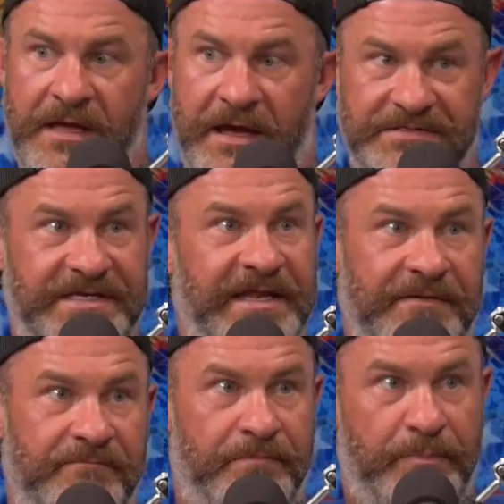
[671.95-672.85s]
I was
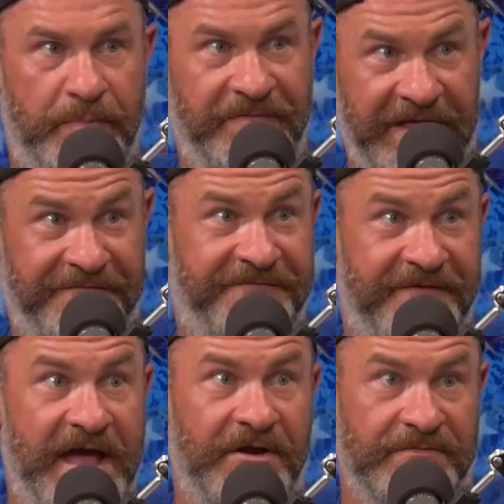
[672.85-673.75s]
getting like
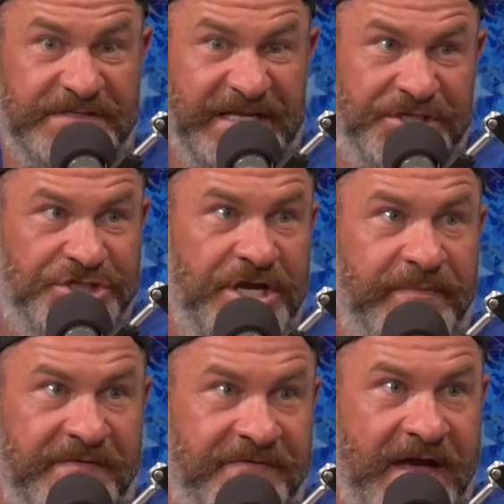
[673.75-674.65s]
fatter. I was like
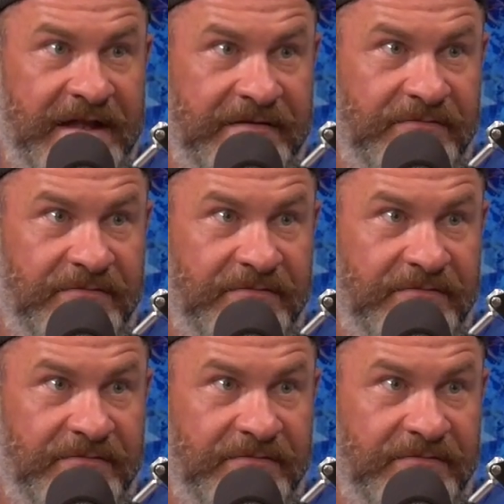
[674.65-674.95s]
chubby fat.